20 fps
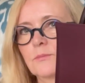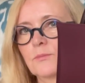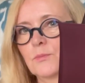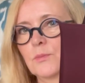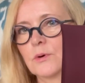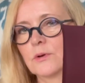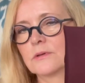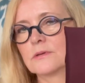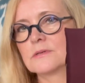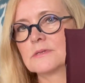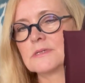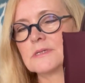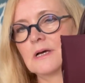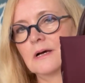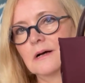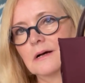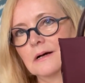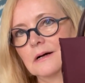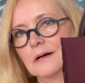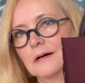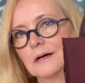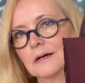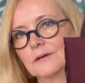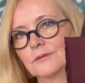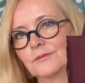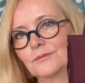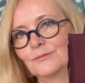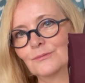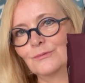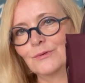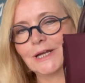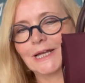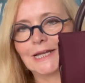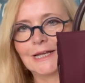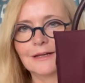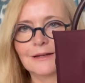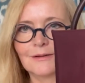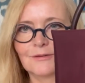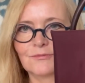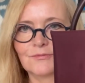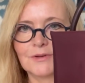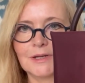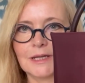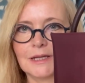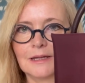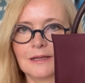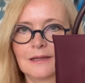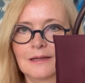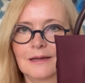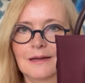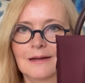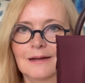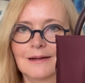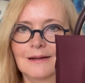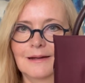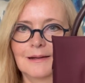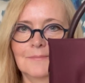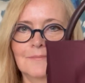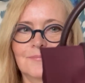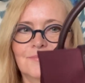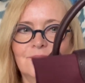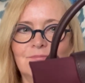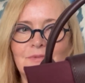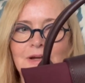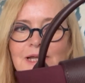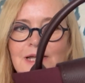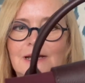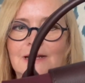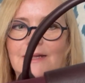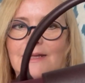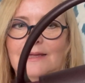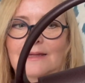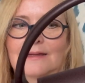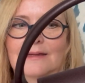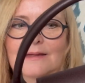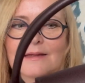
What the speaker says: ones are really lovely, really